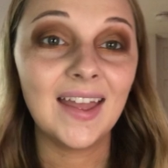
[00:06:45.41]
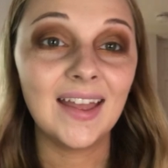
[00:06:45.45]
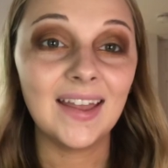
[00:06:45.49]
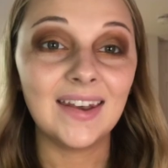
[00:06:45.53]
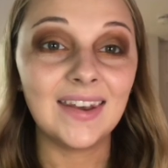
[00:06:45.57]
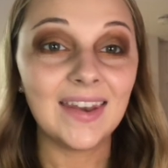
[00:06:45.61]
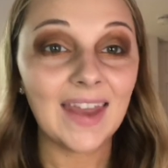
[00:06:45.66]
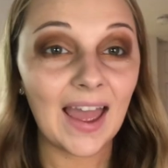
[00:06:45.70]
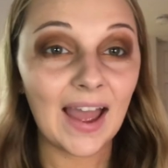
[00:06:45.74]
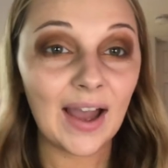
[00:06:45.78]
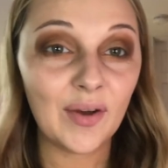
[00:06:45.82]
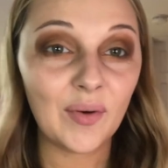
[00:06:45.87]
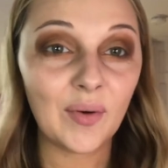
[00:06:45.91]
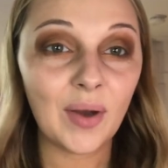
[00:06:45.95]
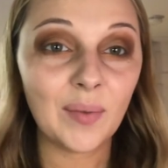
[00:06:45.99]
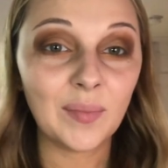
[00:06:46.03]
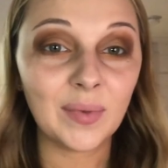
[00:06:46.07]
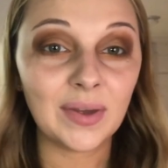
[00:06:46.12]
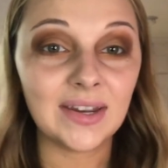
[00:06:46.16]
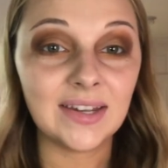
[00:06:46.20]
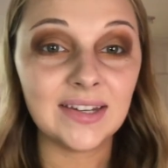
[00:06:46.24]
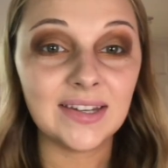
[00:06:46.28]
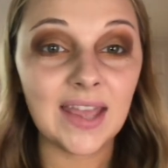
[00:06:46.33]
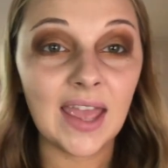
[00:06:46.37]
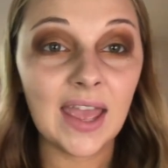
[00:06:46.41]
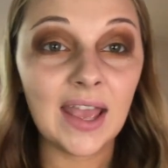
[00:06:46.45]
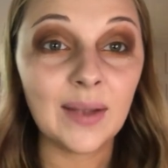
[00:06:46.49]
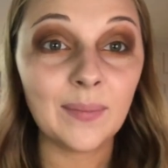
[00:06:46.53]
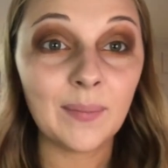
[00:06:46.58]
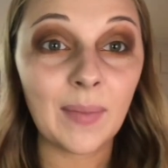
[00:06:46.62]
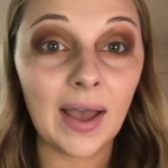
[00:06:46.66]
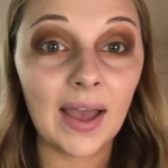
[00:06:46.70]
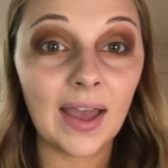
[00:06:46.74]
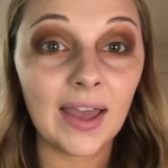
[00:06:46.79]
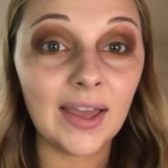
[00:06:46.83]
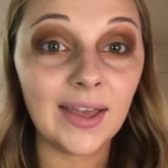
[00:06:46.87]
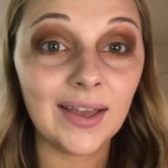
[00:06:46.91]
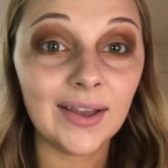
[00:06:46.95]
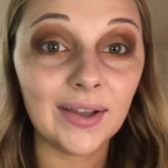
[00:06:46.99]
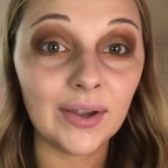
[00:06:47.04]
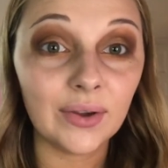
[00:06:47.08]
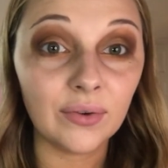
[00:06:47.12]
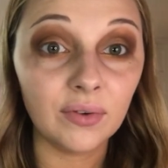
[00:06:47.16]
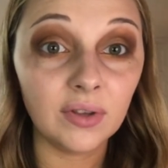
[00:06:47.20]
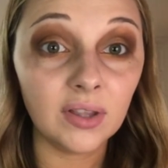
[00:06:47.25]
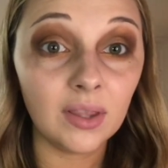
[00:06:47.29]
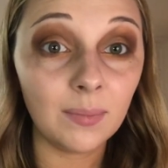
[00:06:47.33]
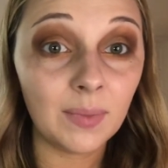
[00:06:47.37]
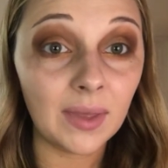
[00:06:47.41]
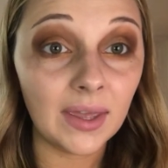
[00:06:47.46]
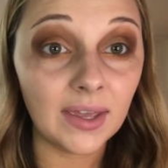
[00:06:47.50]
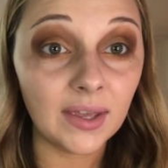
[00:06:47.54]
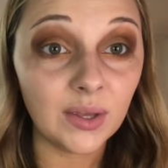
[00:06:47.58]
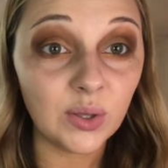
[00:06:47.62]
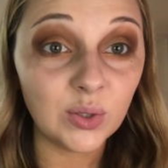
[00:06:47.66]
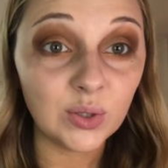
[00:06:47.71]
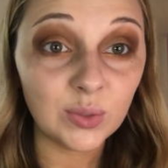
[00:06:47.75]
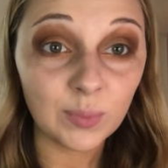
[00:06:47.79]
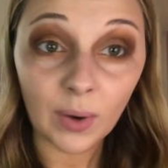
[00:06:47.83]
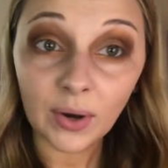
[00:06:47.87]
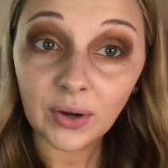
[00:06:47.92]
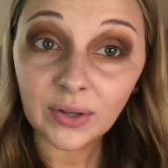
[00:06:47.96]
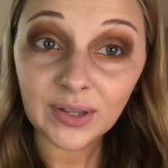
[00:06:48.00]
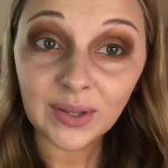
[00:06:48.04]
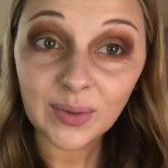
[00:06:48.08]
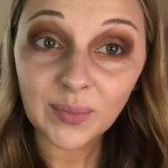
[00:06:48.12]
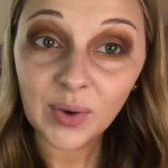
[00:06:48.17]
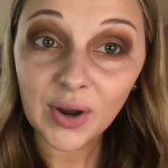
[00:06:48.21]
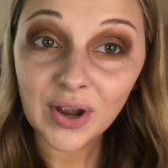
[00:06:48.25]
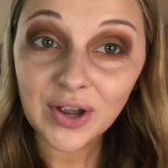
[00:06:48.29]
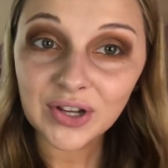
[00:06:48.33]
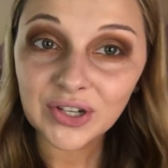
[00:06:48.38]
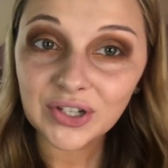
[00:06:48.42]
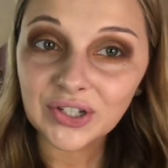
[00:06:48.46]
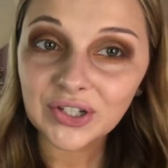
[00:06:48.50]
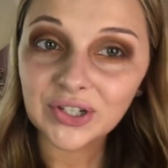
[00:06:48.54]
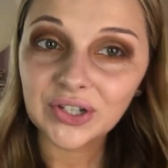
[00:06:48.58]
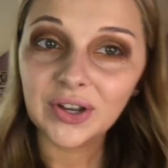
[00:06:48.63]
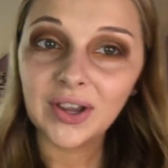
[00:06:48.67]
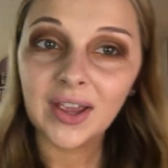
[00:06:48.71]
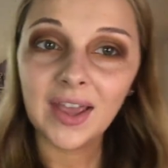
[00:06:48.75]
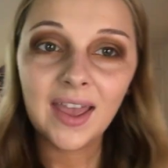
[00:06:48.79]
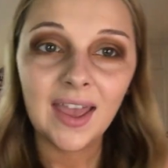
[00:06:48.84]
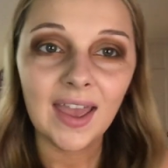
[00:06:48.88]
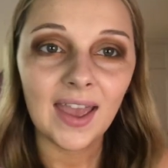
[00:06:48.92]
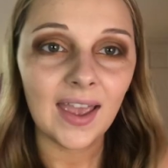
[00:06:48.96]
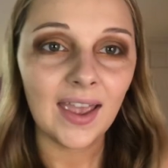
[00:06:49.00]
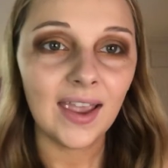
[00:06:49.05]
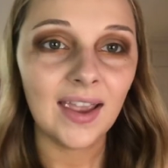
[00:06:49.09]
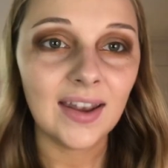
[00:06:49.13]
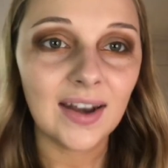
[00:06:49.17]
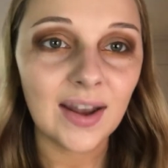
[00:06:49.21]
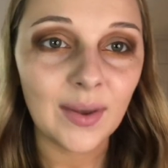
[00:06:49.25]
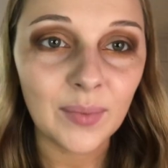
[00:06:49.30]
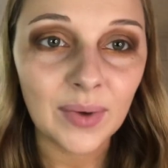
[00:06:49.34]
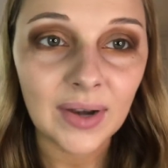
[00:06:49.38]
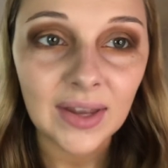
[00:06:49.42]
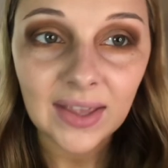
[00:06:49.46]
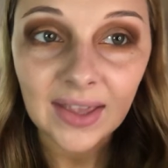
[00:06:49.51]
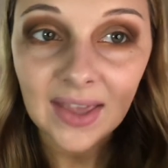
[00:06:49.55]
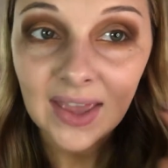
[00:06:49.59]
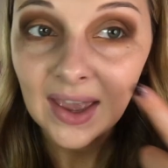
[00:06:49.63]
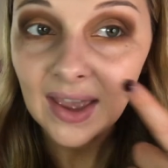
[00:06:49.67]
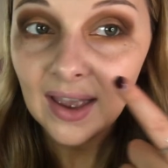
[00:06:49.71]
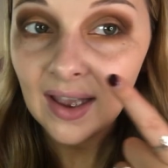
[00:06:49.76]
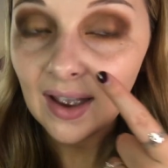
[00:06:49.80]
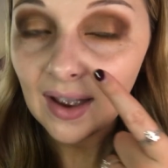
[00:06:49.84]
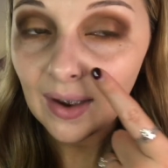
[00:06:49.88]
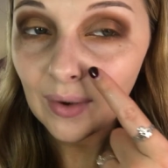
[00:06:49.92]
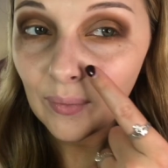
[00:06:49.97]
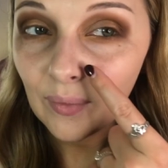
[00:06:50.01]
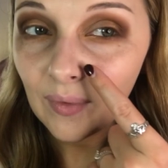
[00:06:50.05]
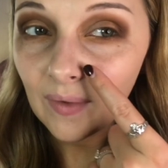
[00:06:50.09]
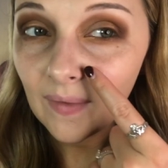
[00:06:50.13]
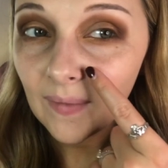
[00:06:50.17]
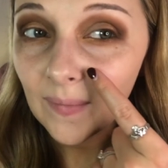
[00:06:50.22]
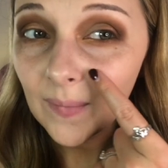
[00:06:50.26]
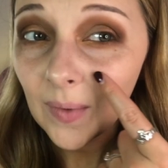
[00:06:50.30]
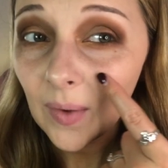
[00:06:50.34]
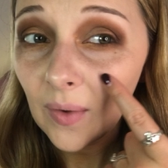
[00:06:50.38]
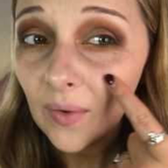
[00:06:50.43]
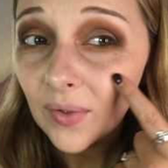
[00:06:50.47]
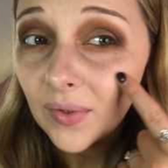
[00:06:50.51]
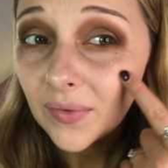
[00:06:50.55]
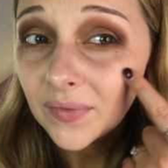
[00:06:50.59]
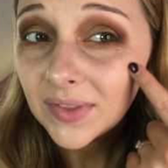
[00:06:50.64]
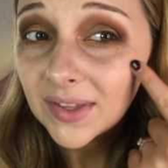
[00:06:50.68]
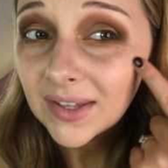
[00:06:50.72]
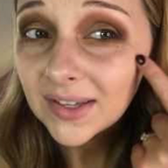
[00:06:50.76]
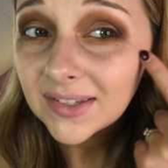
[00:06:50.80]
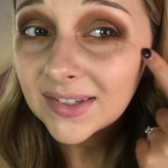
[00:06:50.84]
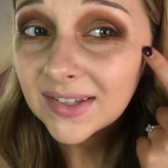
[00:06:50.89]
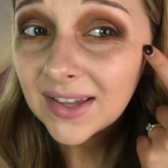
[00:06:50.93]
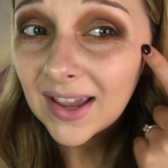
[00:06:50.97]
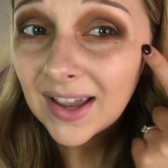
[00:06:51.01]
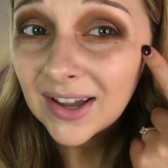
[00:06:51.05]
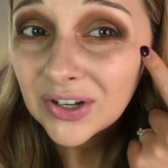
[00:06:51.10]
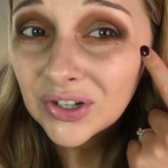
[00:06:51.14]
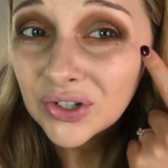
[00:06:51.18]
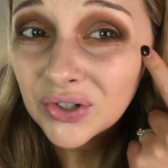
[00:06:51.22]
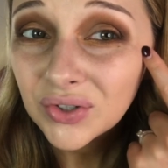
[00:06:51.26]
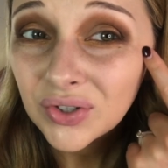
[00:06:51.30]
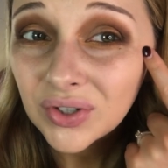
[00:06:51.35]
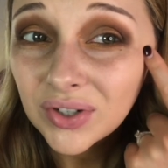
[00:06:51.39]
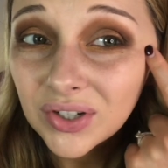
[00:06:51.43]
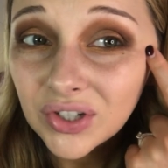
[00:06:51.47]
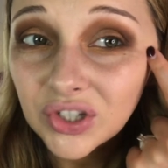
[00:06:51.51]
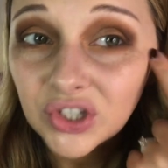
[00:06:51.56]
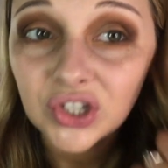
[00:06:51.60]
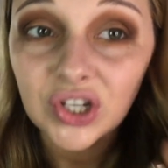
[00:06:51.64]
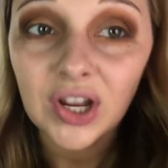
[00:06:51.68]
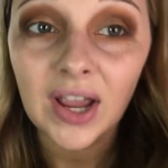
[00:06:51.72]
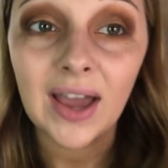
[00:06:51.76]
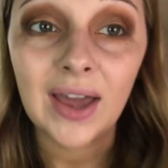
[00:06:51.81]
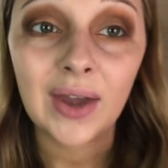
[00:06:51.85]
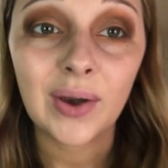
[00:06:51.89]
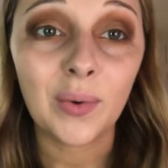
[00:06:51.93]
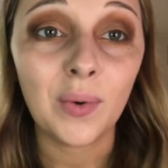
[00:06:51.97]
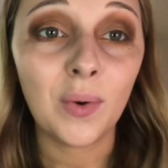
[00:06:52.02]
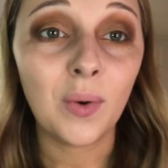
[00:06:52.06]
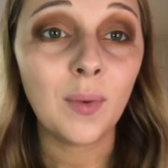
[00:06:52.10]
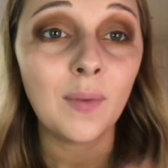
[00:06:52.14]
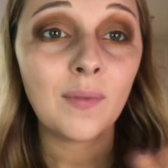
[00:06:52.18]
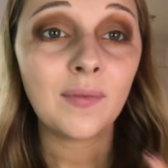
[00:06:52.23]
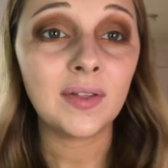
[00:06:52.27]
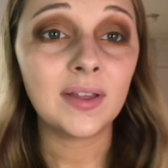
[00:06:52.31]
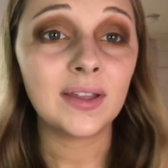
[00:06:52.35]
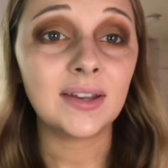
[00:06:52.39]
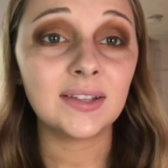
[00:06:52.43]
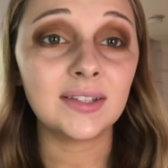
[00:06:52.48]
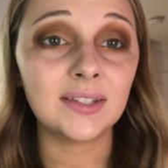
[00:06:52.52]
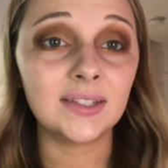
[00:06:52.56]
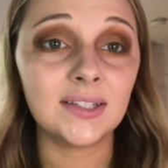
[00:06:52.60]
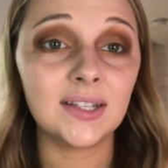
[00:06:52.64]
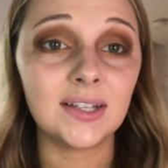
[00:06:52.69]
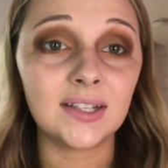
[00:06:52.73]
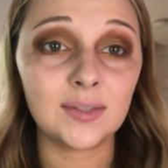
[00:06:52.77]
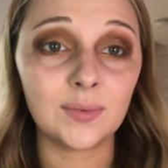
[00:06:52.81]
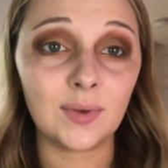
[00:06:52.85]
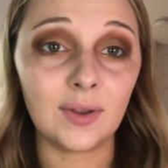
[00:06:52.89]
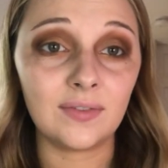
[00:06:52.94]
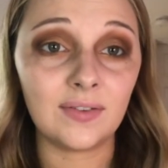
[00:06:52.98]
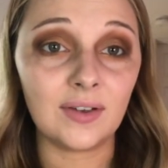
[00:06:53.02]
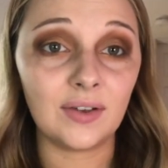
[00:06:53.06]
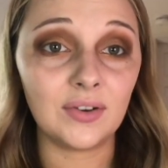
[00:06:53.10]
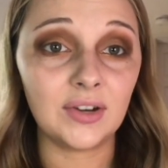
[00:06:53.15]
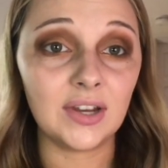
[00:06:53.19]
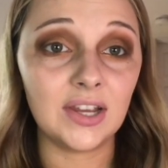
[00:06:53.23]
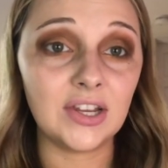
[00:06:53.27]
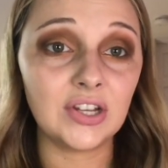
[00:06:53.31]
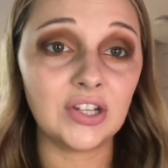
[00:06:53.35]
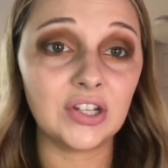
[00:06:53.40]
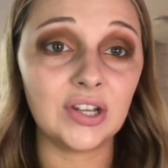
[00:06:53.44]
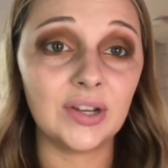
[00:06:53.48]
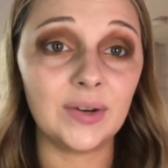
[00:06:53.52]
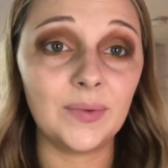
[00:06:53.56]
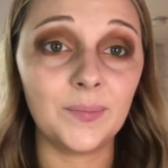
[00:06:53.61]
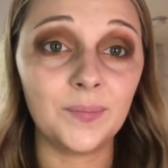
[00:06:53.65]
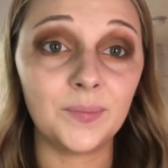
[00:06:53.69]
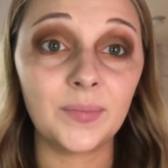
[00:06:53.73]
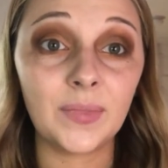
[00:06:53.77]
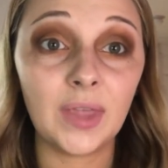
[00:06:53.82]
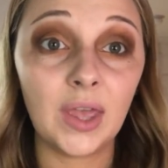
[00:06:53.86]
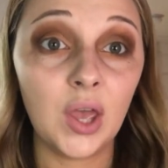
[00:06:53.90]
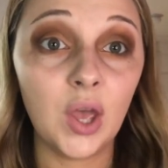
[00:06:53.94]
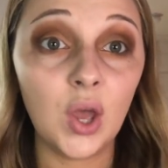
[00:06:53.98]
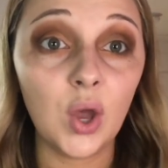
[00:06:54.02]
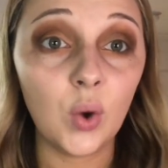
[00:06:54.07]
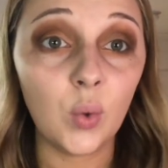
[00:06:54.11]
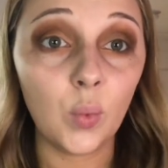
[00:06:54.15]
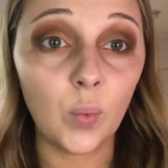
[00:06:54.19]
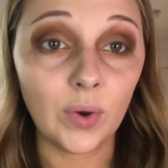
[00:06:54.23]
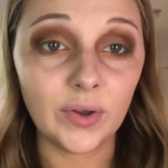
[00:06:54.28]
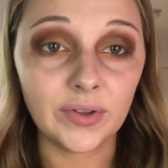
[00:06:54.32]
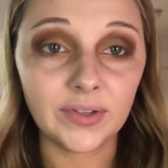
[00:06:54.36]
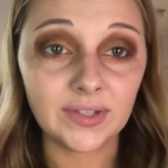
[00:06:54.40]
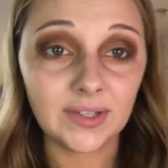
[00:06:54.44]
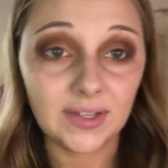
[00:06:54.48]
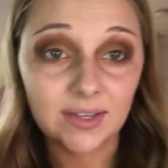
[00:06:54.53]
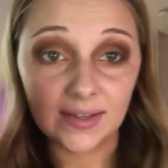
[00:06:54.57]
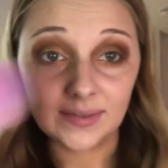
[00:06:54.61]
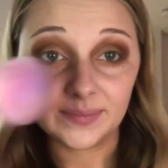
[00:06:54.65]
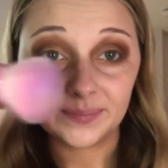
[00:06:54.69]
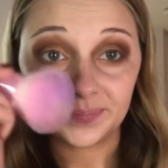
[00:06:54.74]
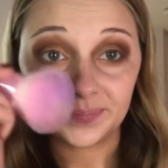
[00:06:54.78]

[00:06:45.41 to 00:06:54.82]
Now I'm gonna take my really big sparkly brush and I'm gonna get out all of this extra shadow. Hopefully it doesn't stick to my foundation. We'll see.